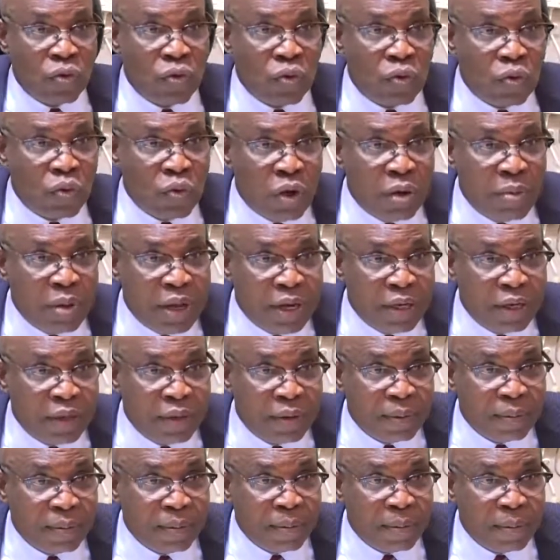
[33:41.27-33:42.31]
woman.
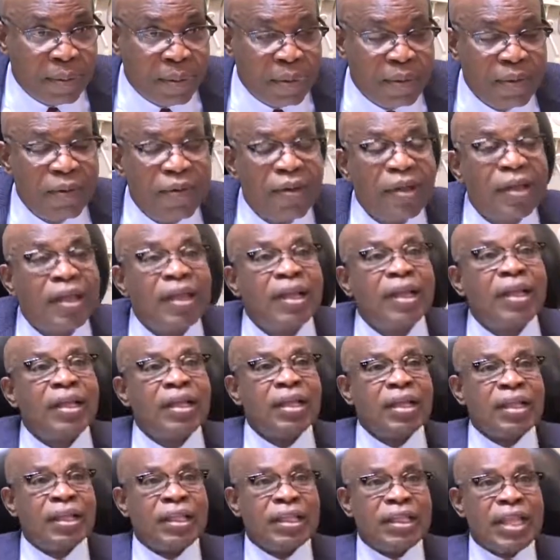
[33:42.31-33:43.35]

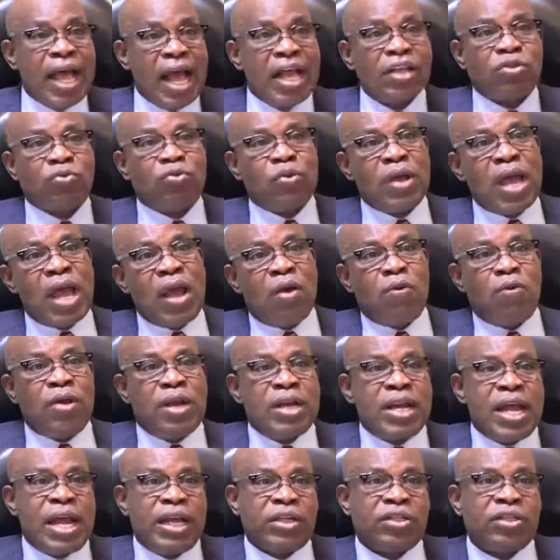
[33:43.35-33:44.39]
That's where I
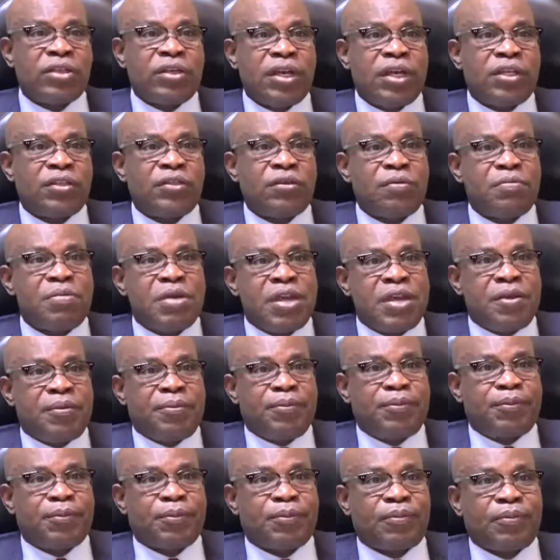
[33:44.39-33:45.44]
want Nigeria to be.
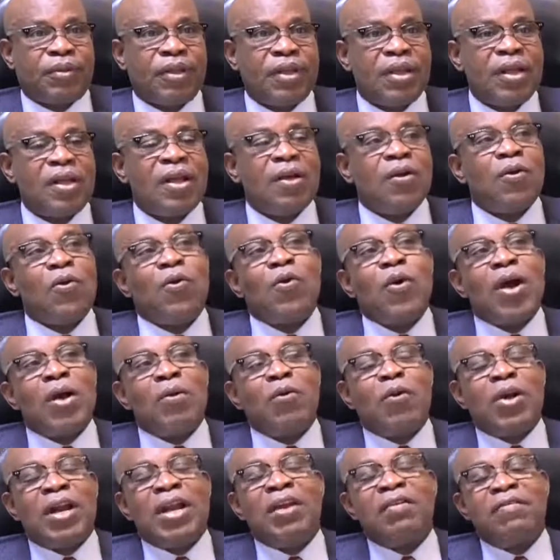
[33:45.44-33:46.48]

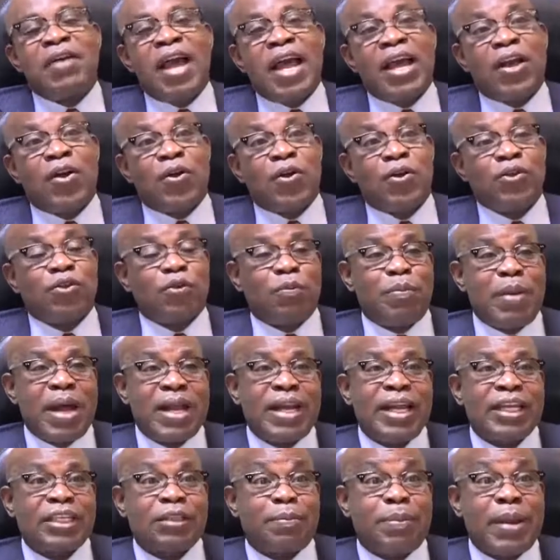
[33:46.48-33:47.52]
Whenever I go to
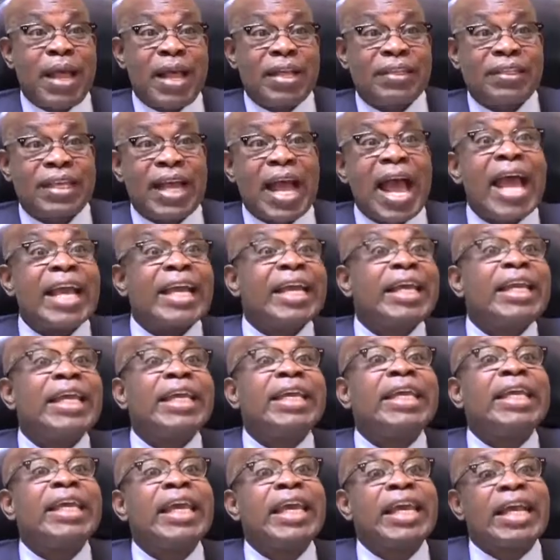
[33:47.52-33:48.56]
Banex Plaza, I get a
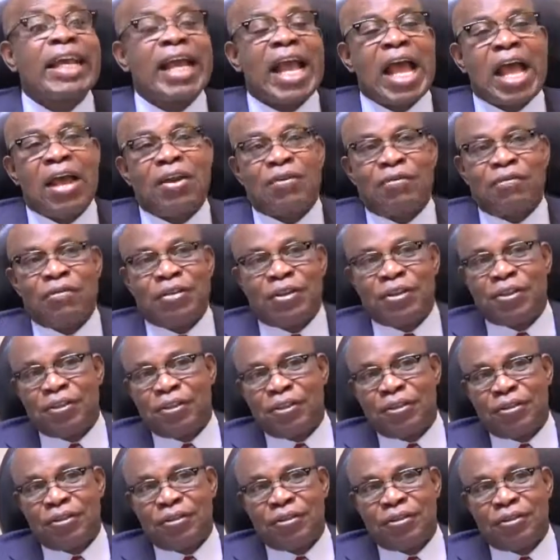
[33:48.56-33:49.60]
kick out of it.
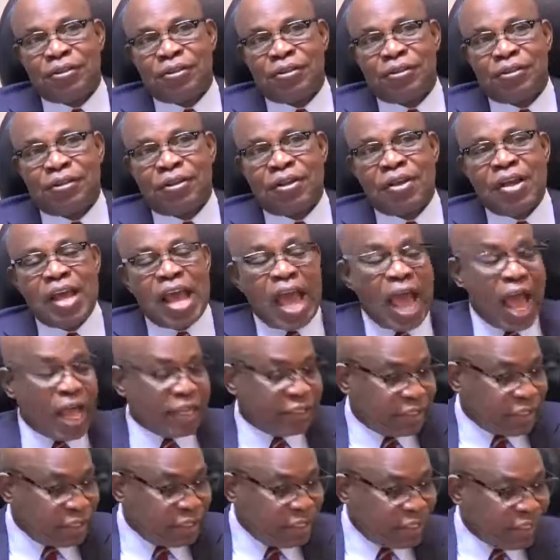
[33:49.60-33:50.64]
I
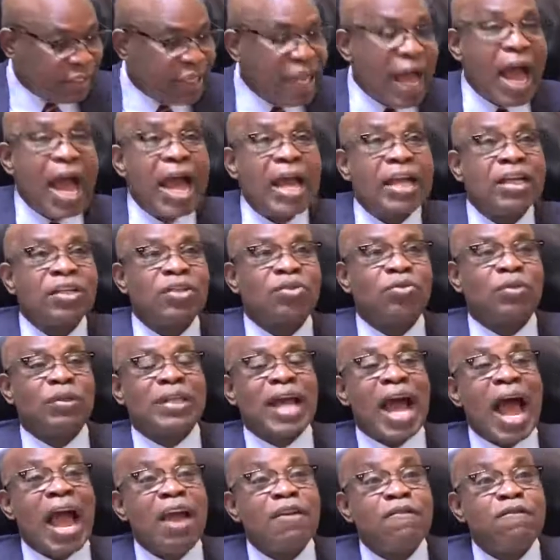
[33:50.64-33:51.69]
see these guys
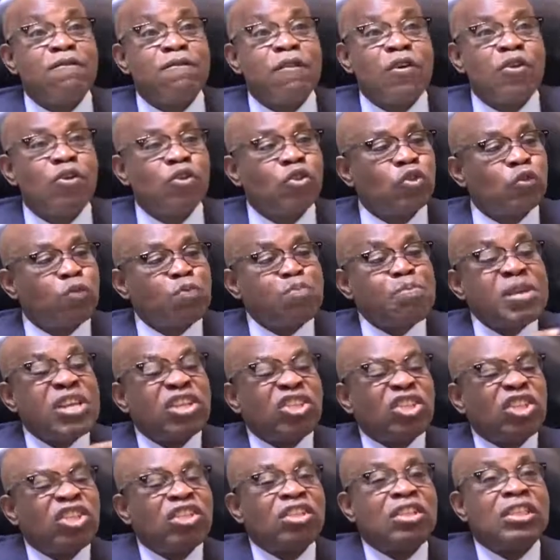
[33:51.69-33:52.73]
with iPhones,
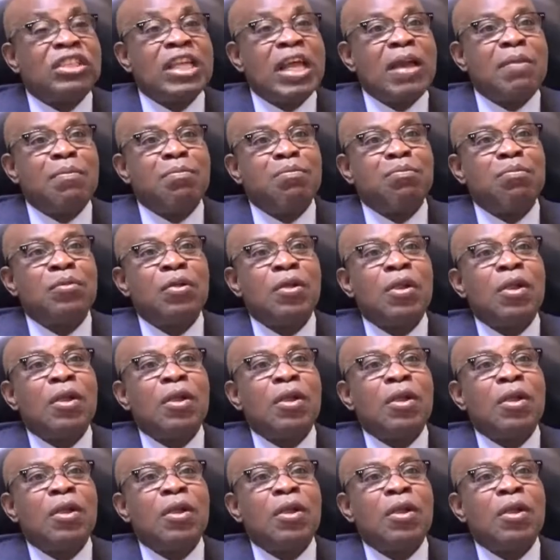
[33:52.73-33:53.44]
pieces them,